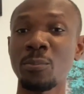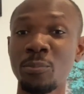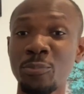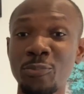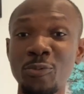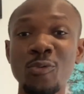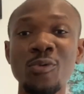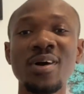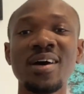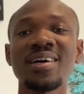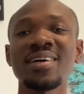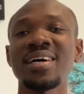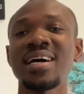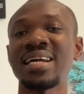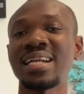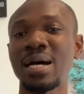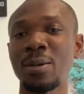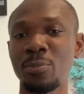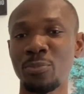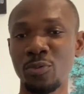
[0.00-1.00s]
Book an
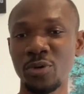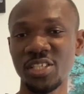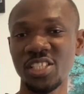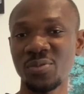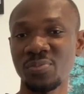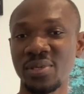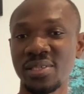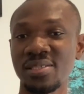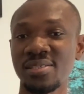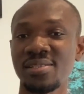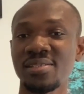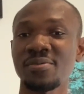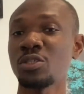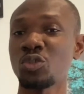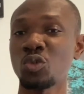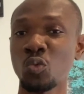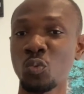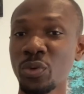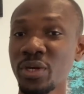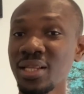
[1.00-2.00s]
appointment.
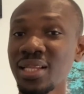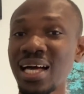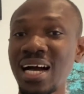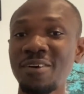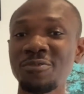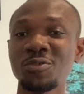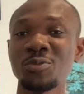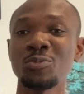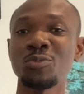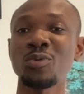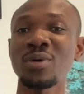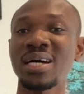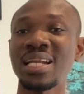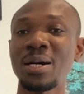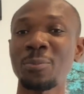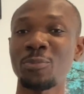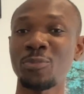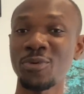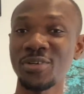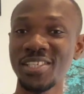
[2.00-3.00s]
You will have to book an
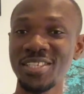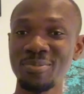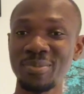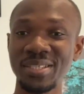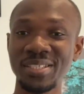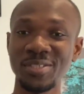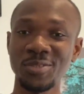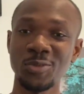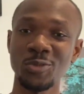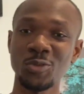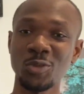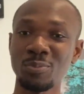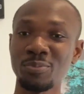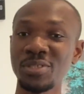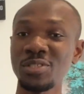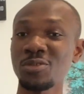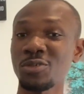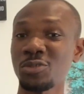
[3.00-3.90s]
appointment to submit